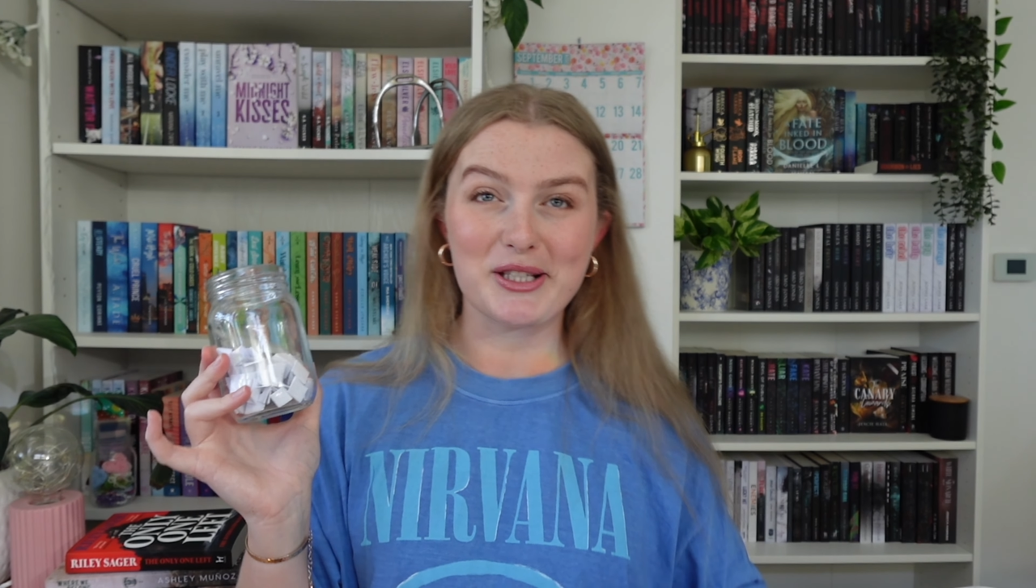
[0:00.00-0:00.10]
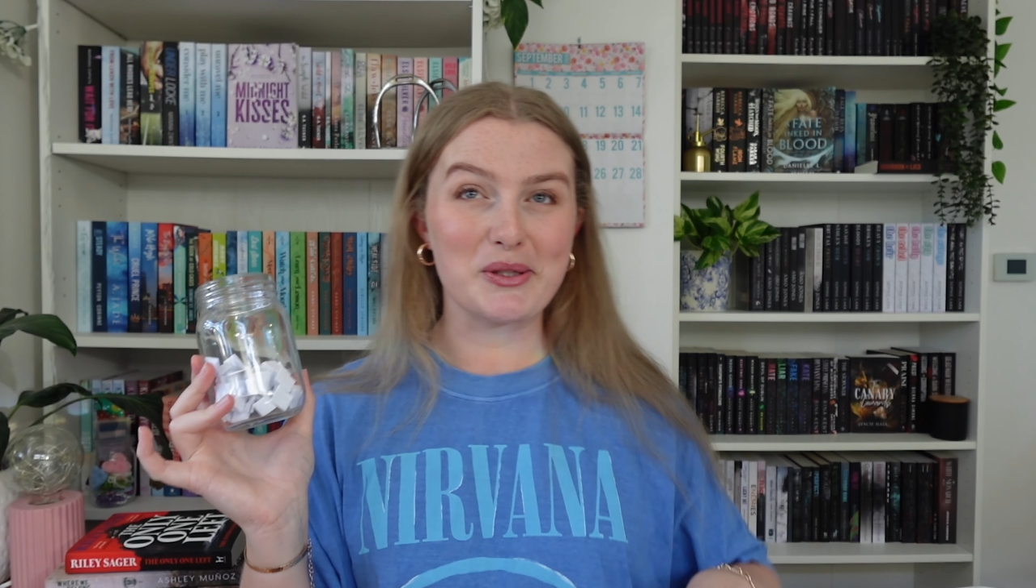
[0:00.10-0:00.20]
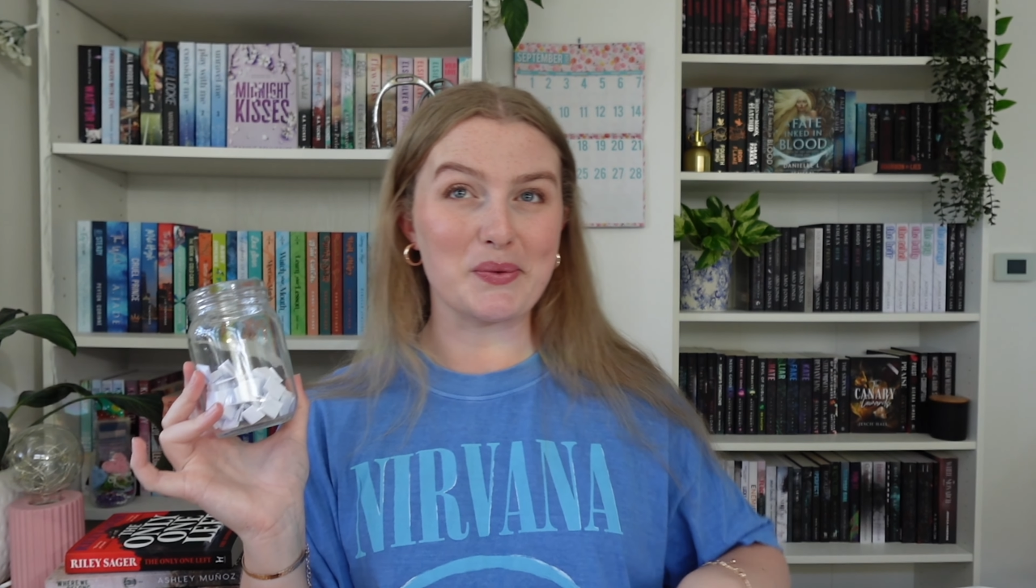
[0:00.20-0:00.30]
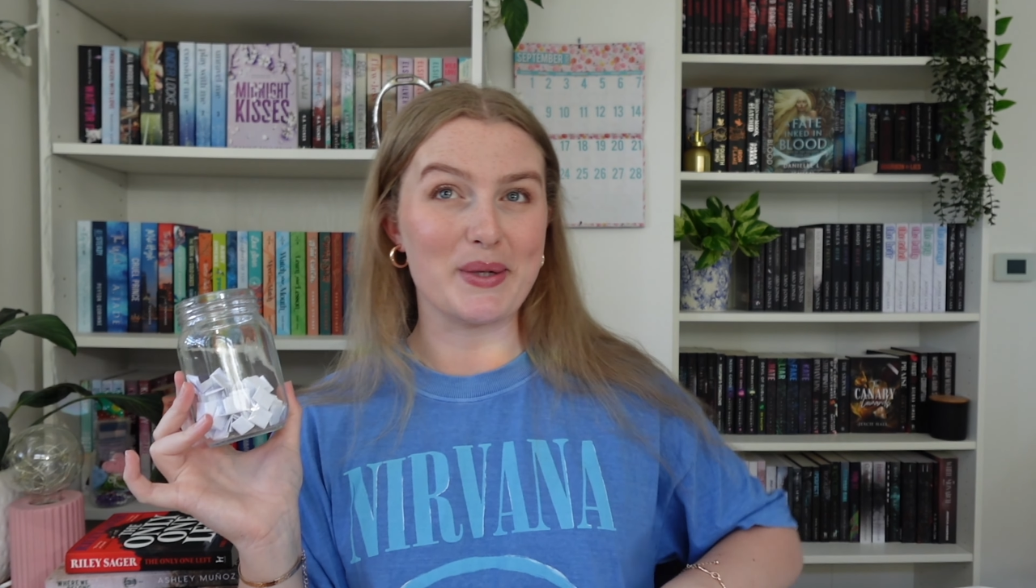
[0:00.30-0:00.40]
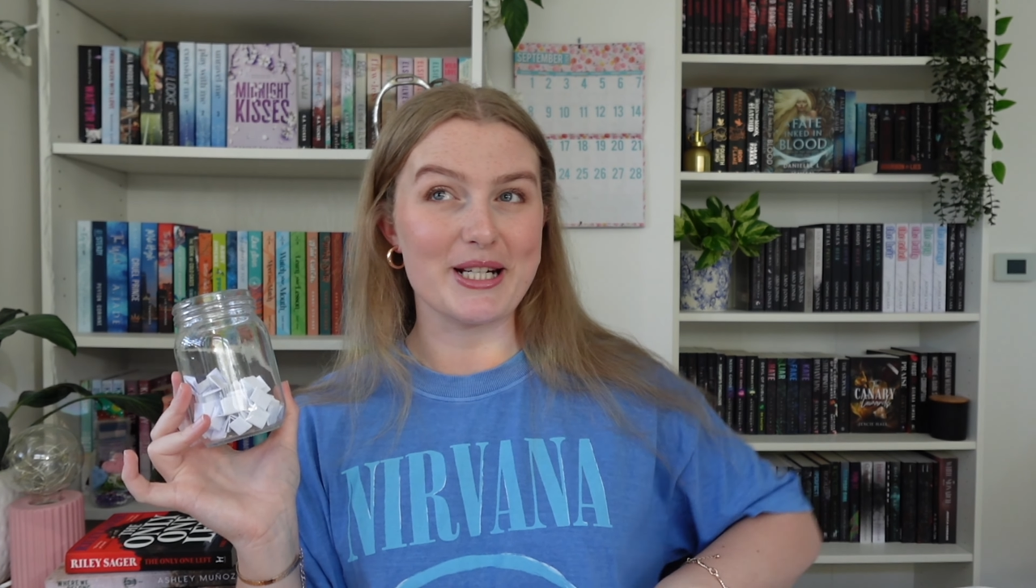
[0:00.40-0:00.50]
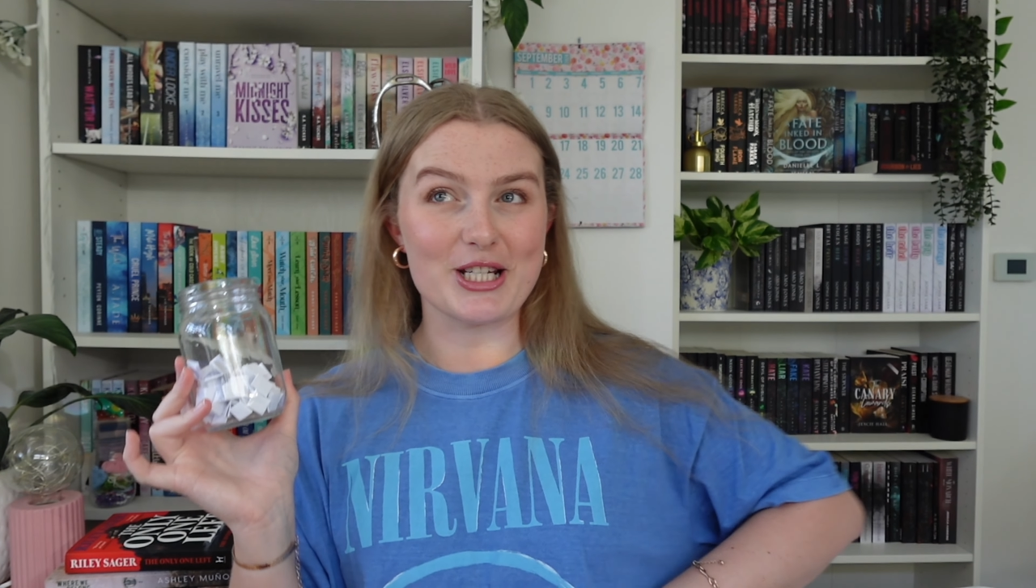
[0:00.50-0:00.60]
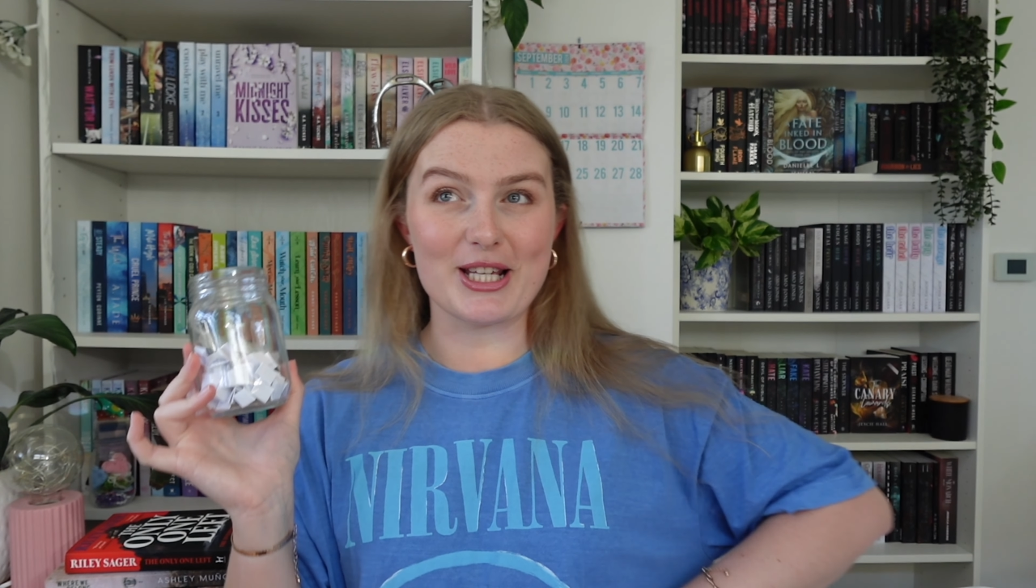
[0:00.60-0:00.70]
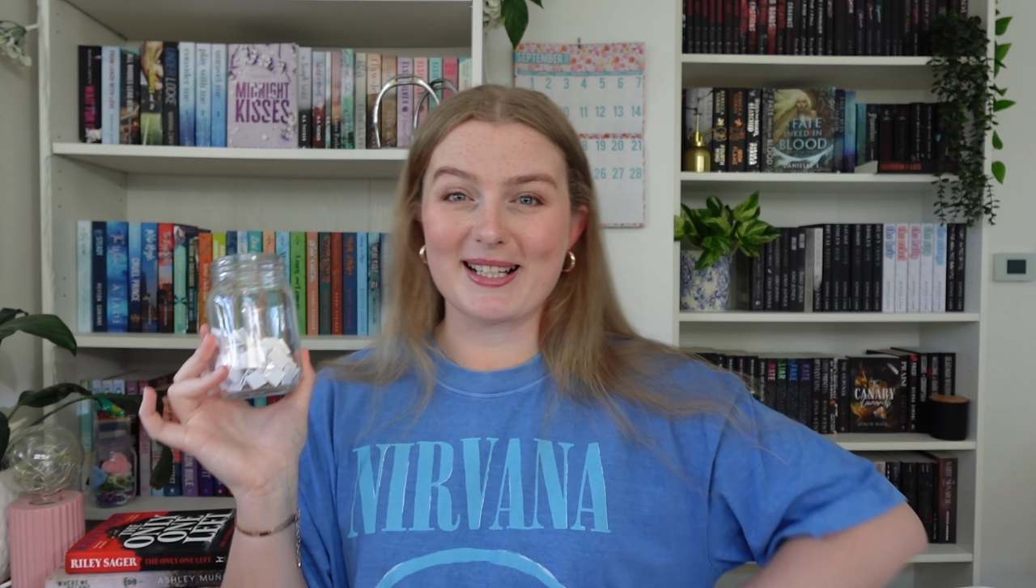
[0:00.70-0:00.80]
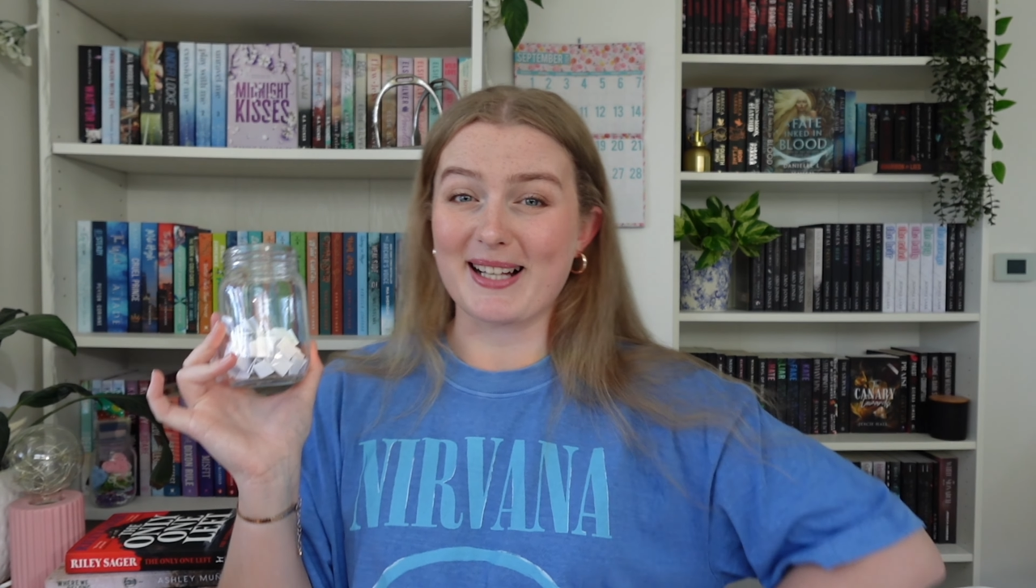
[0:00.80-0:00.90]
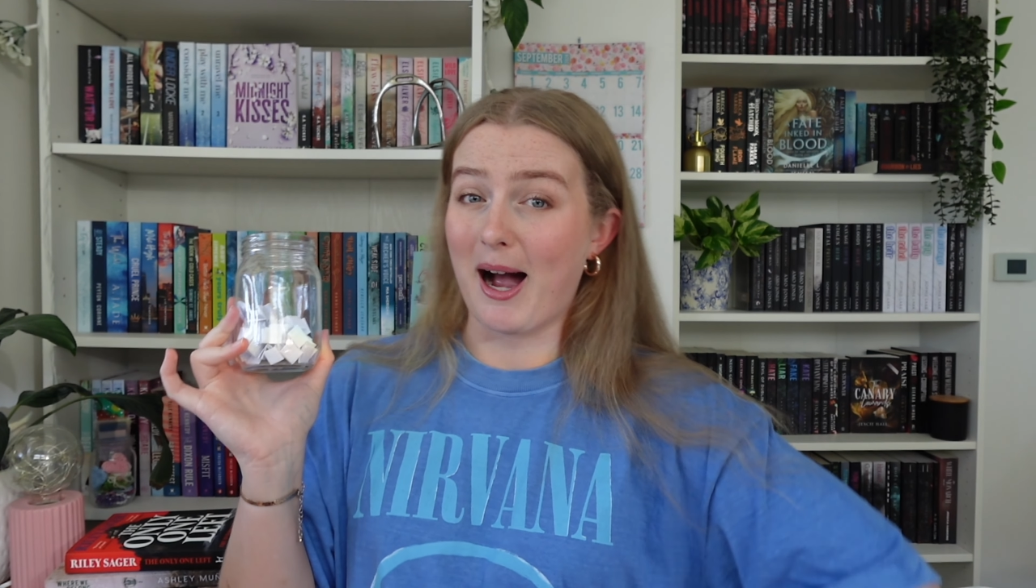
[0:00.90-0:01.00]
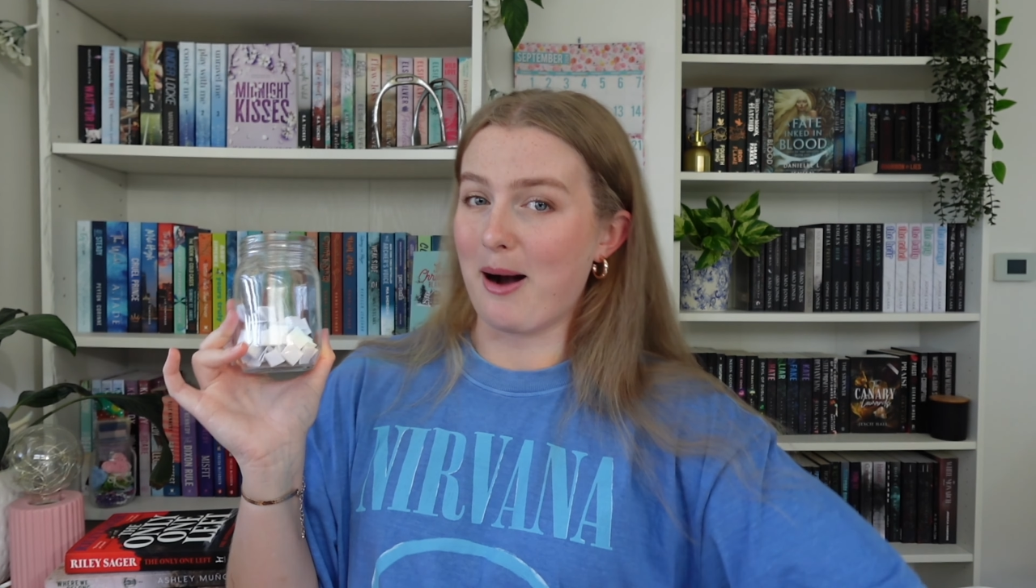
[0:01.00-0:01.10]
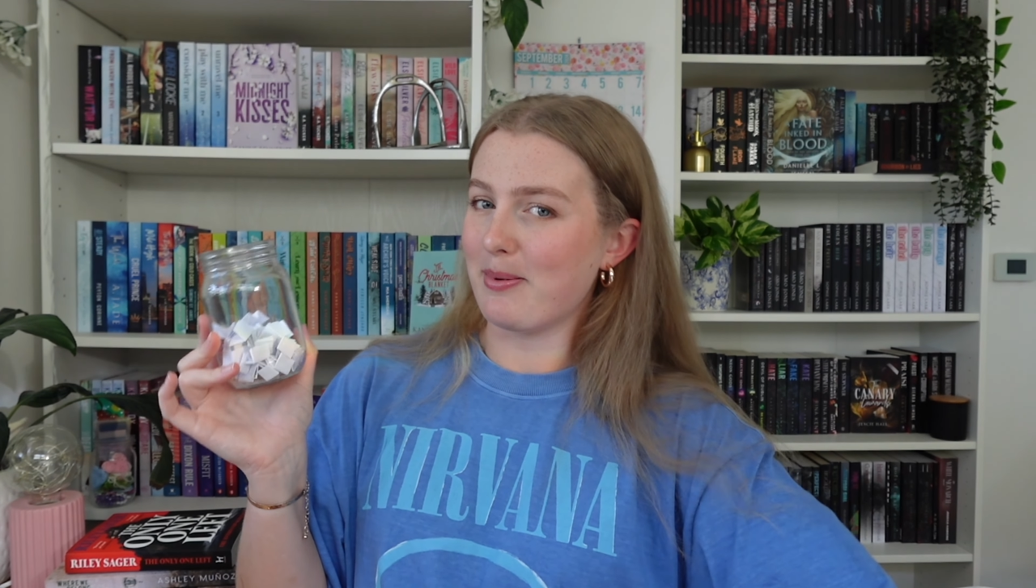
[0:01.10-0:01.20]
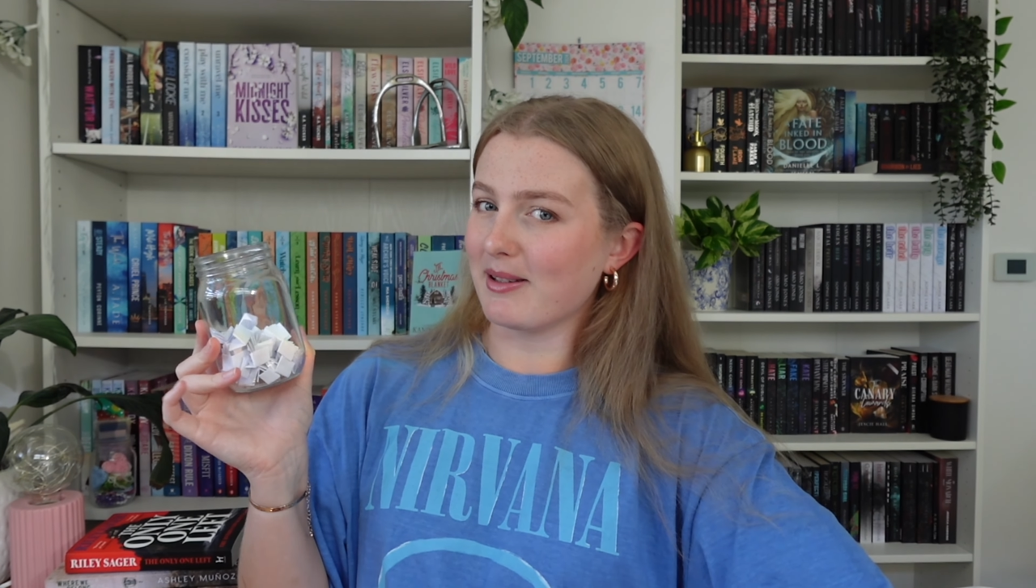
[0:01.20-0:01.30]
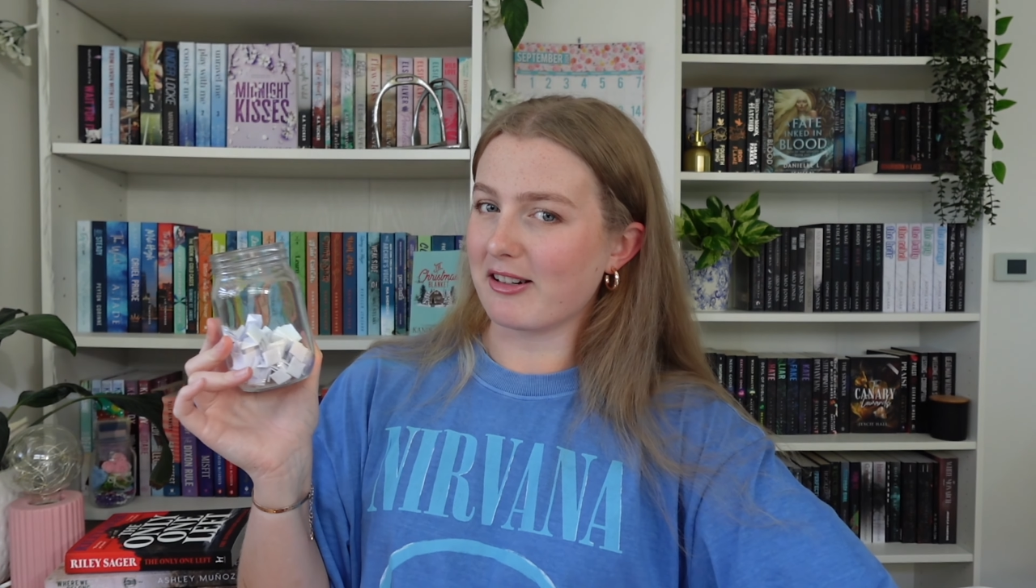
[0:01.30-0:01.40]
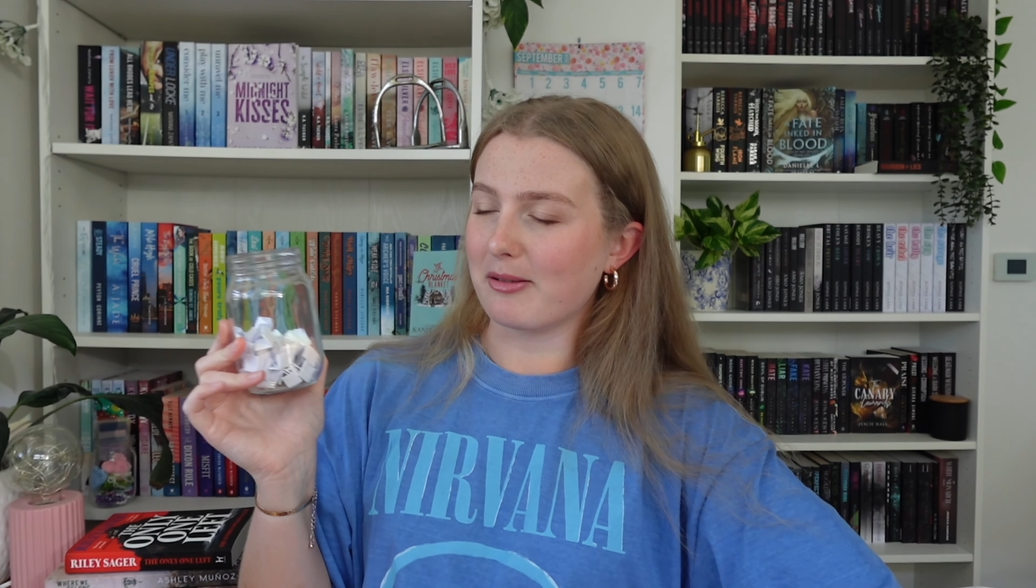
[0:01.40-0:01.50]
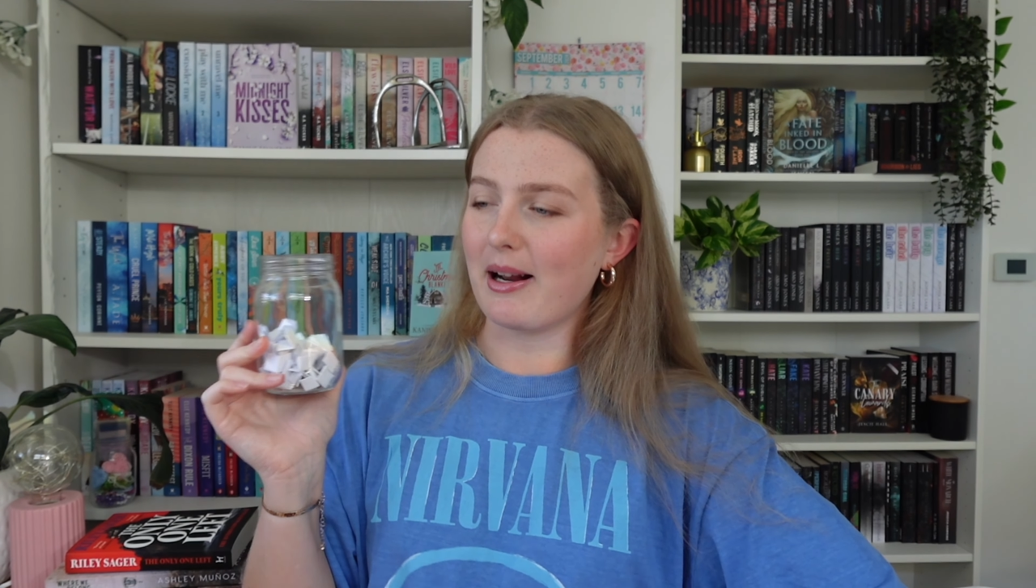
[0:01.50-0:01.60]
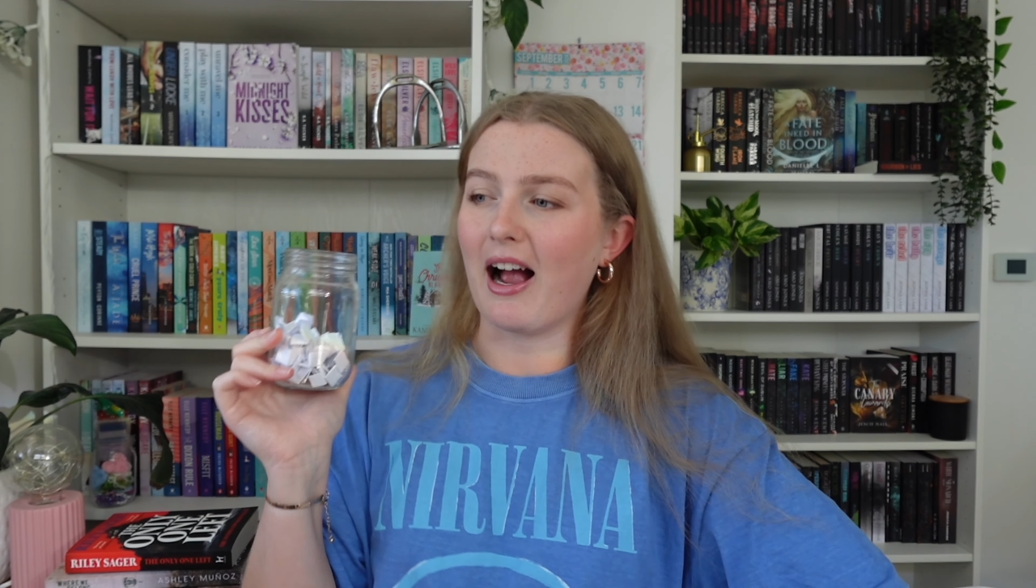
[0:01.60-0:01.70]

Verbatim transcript: switch things up a little bit.